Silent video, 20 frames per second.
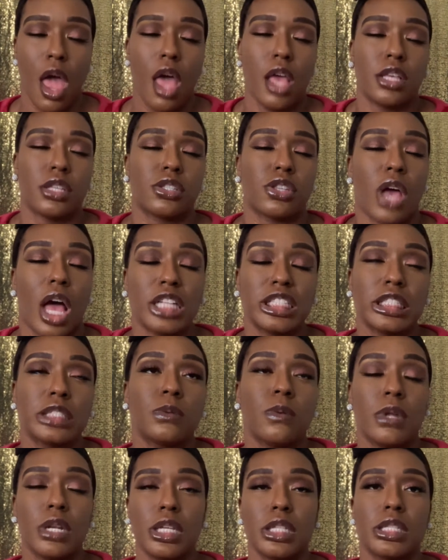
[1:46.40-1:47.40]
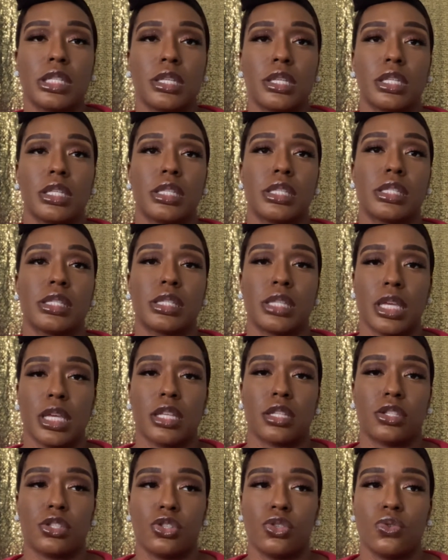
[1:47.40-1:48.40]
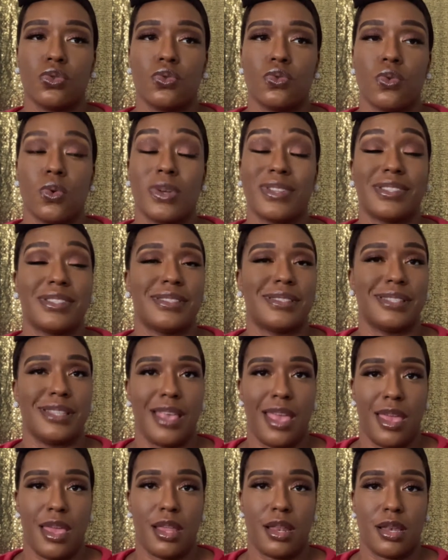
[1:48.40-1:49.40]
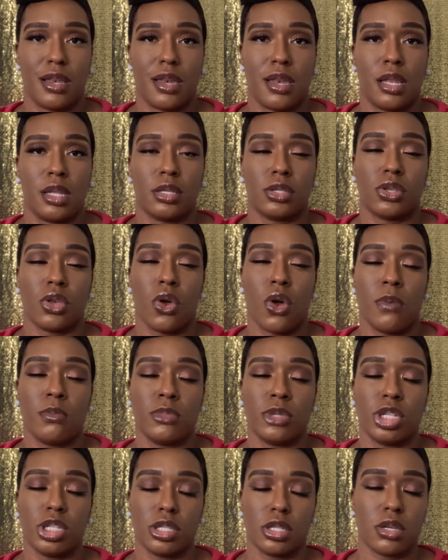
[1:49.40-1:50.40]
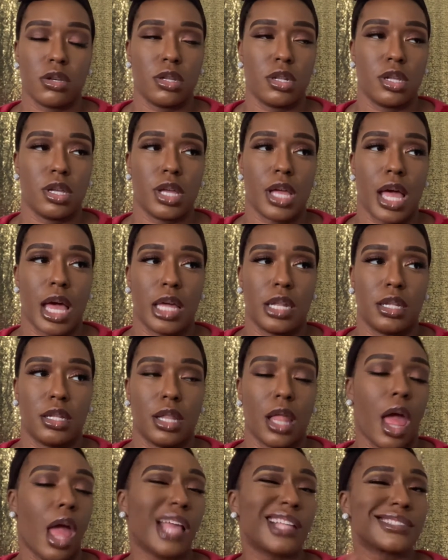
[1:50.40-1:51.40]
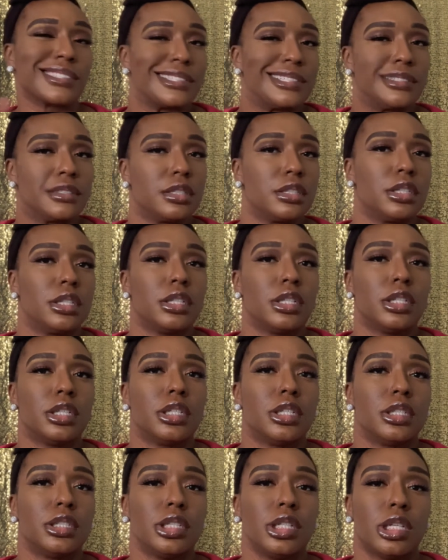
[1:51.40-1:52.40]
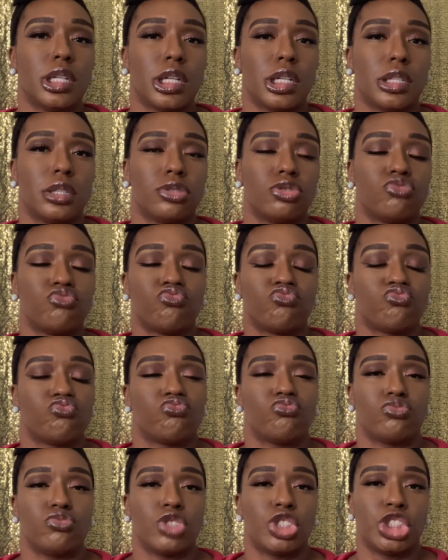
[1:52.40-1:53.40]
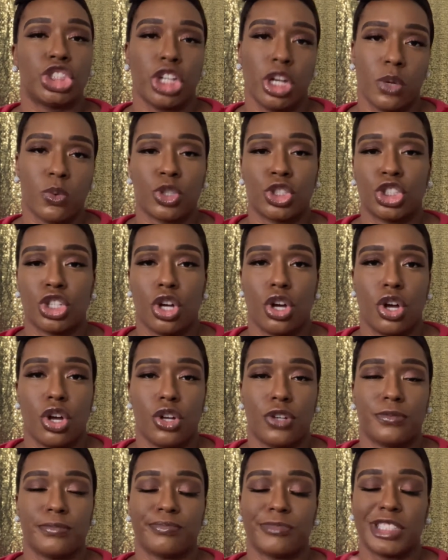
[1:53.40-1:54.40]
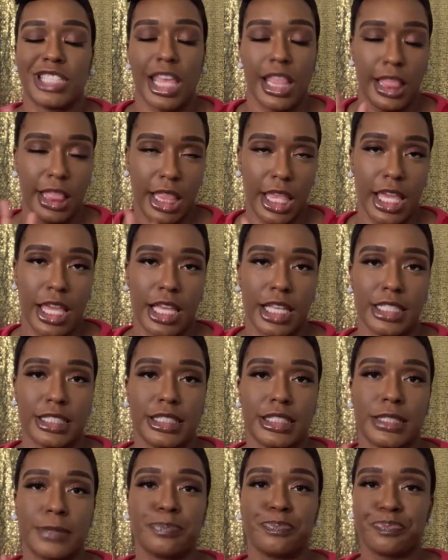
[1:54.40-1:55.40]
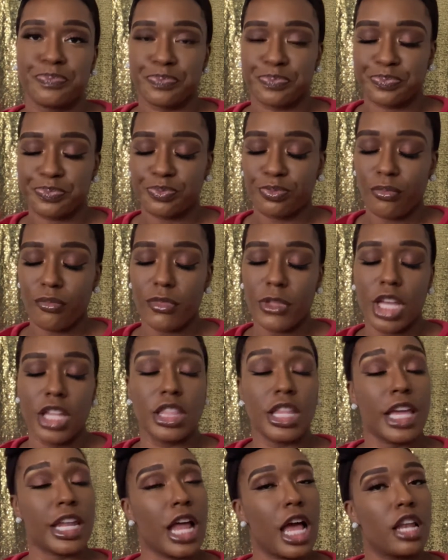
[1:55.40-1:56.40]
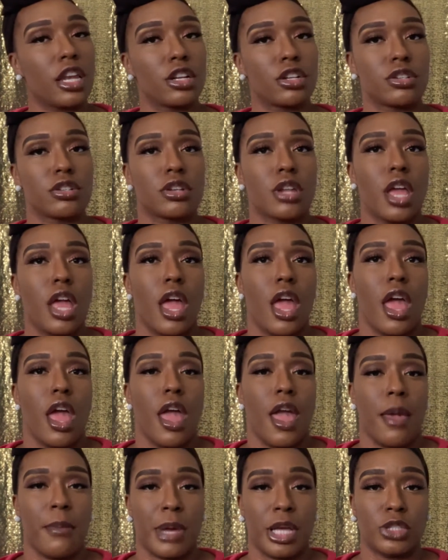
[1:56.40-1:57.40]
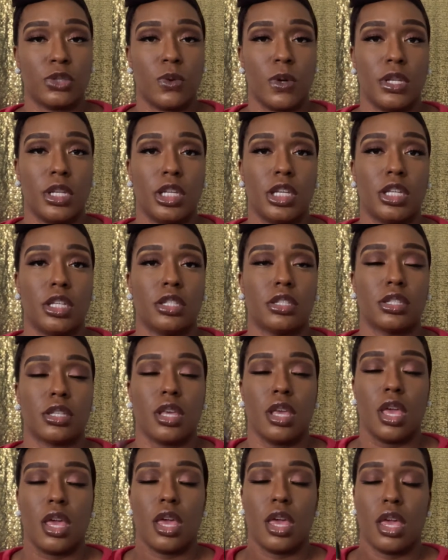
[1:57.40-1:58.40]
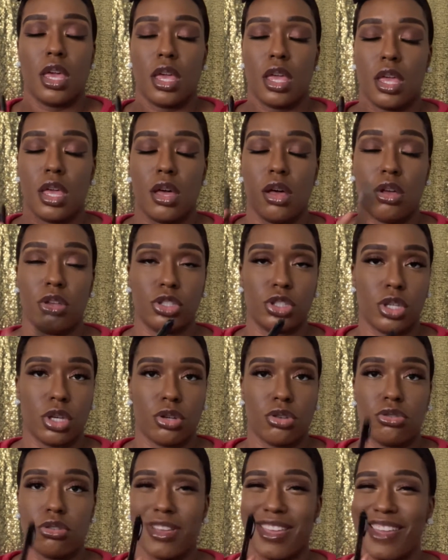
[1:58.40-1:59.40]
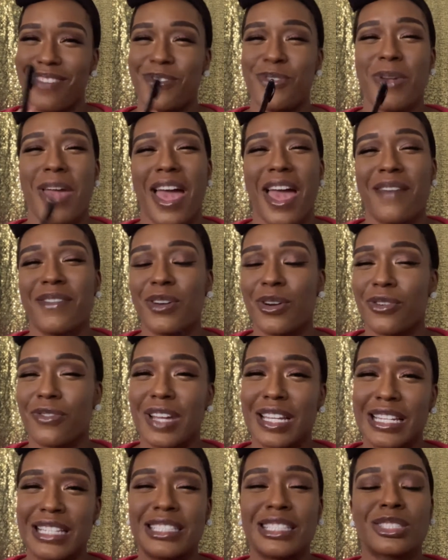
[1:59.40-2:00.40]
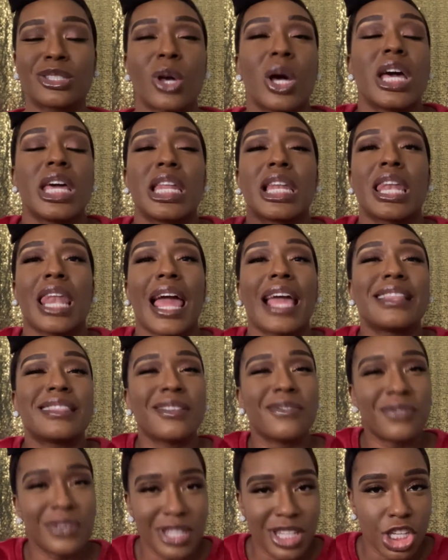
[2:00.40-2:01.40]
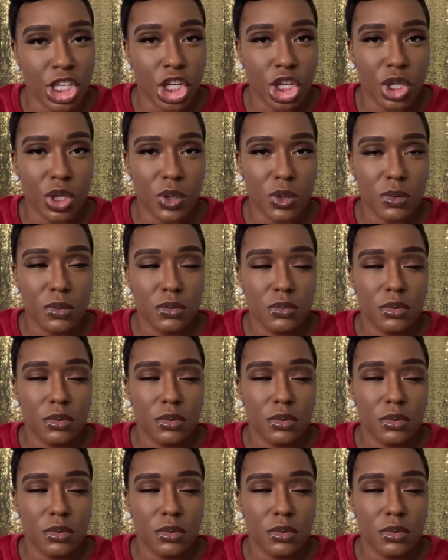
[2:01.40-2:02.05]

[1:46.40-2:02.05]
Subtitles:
So I just wanted to stick to 10. So I'm just going to kind of like, you know, share with y'all 10 things that I learned in my 20s. Also, if you haven't already, just go ahead and like the video.